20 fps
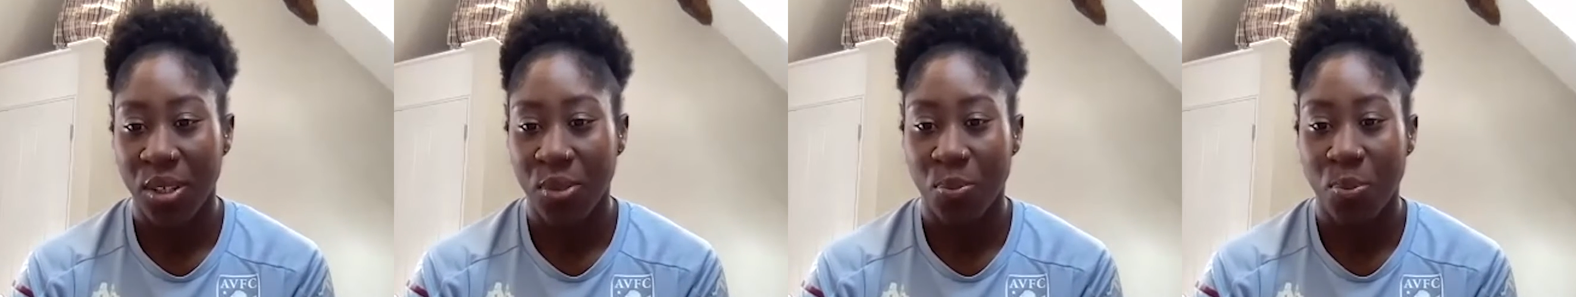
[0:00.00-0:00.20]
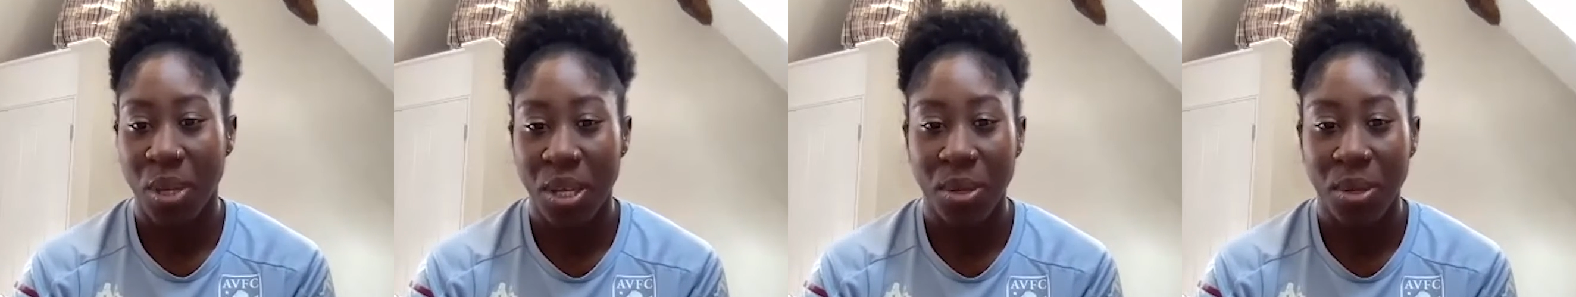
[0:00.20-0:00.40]

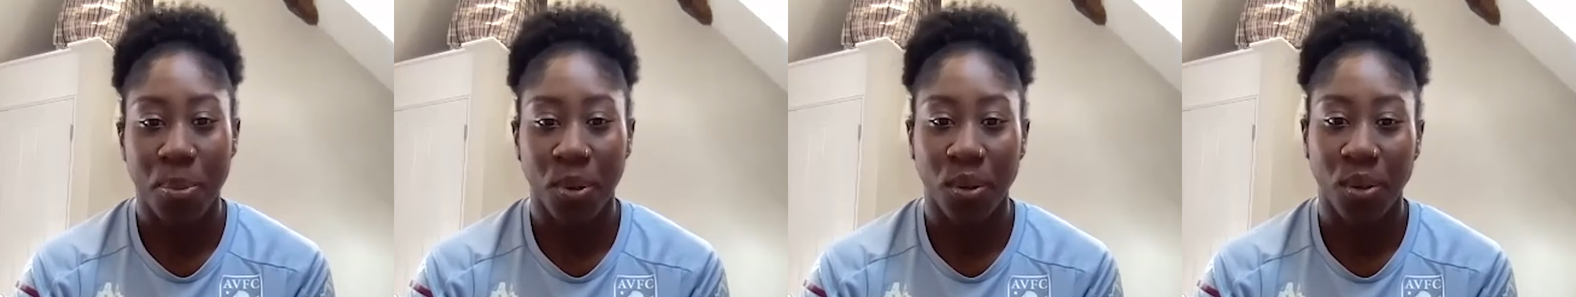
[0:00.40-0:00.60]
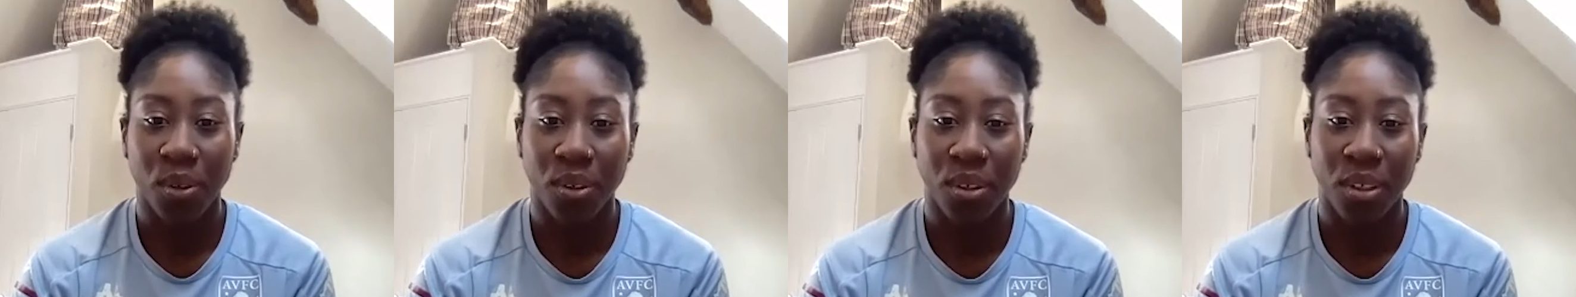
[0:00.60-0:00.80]

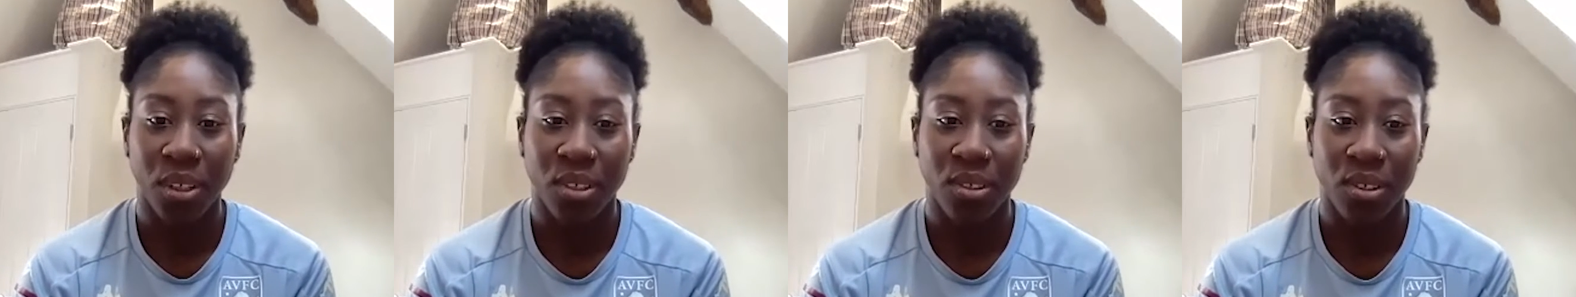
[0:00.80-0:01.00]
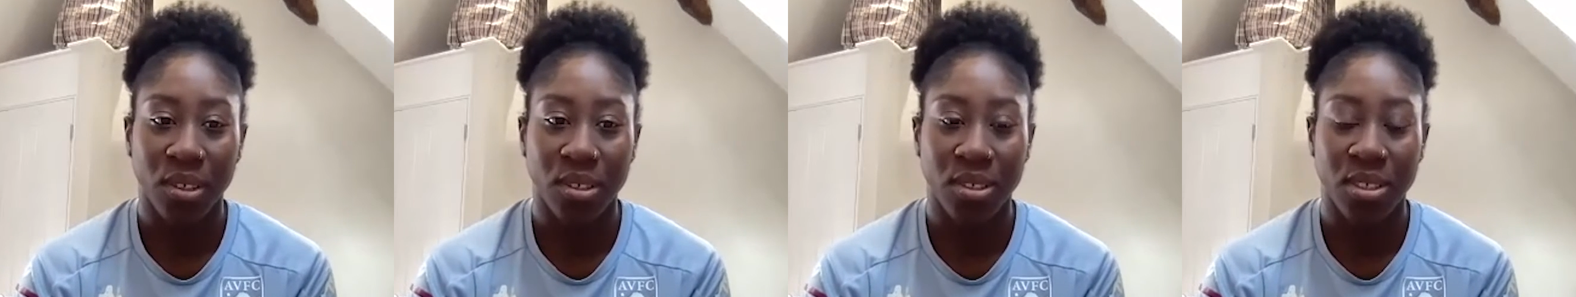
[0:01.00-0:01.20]
people
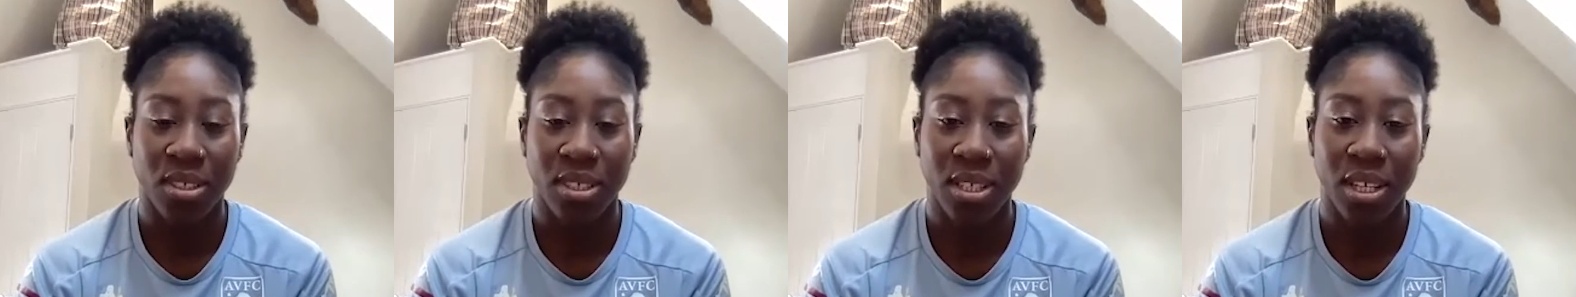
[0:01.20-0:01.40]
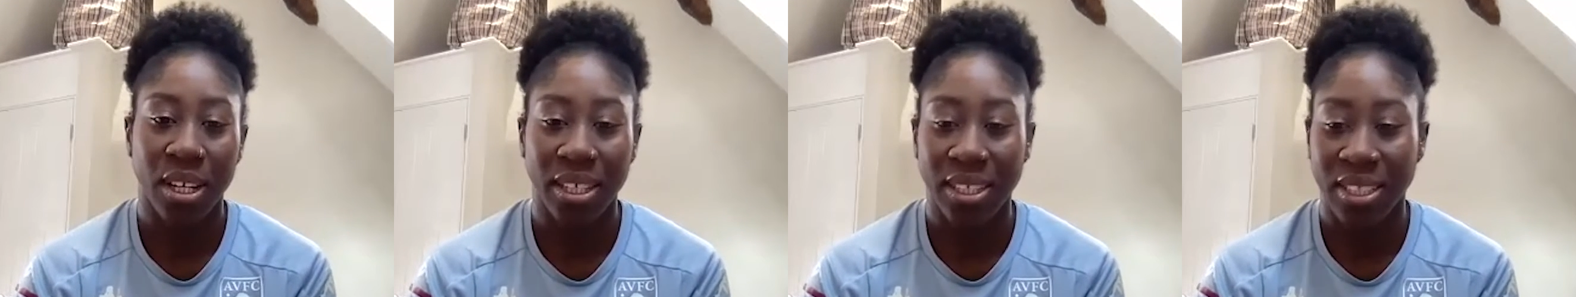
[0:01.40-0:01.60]
across
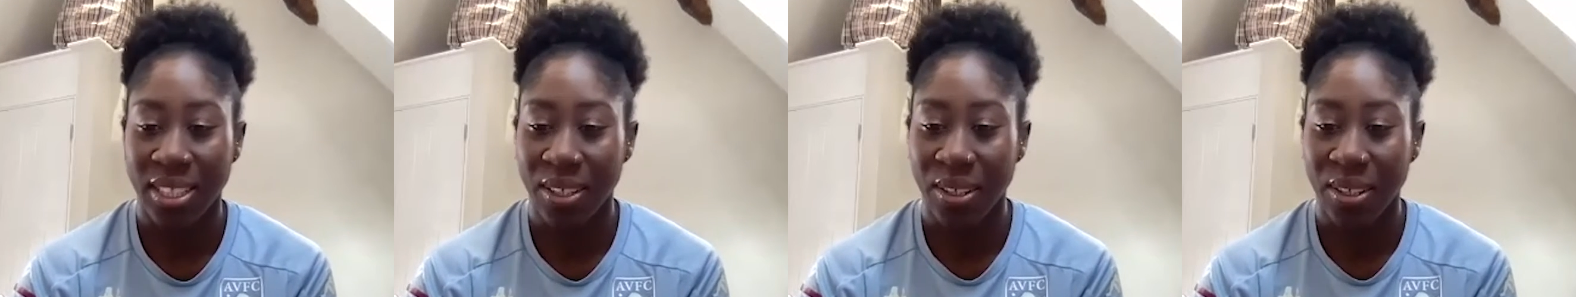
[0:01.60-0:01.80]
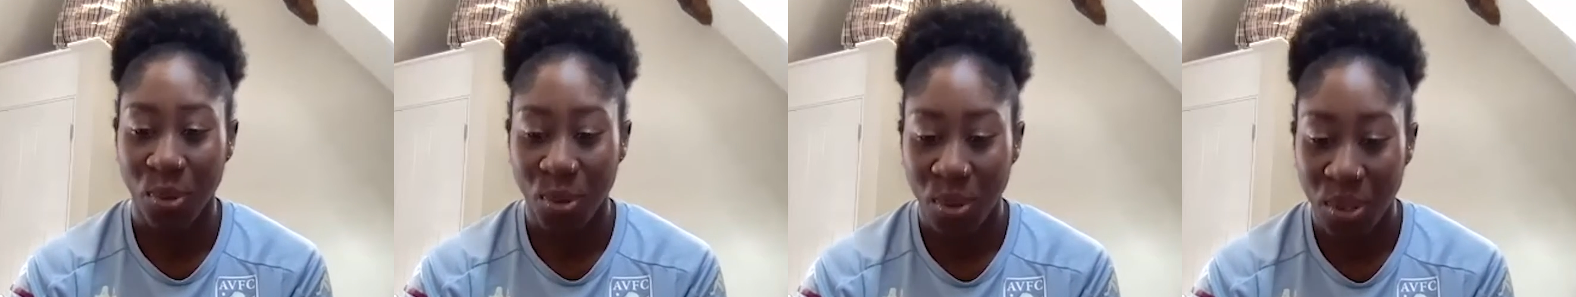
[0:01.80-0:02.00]

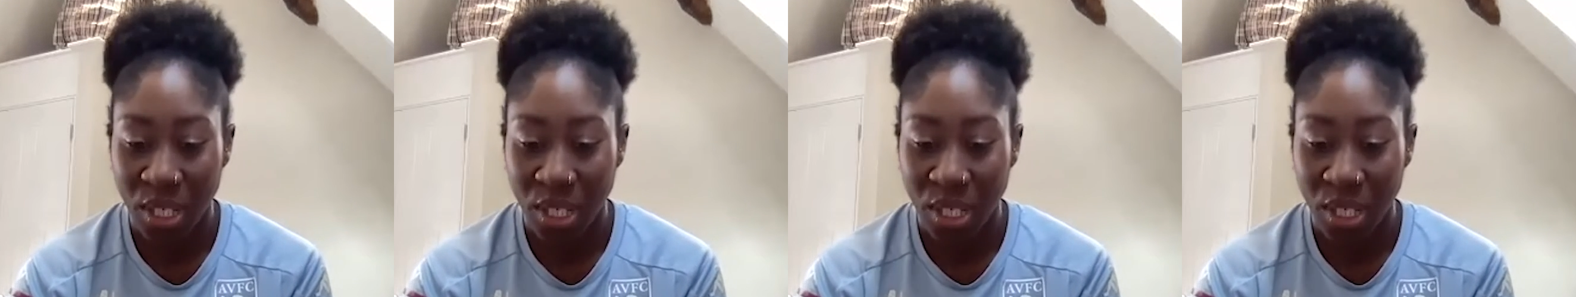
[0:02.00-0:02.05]
society,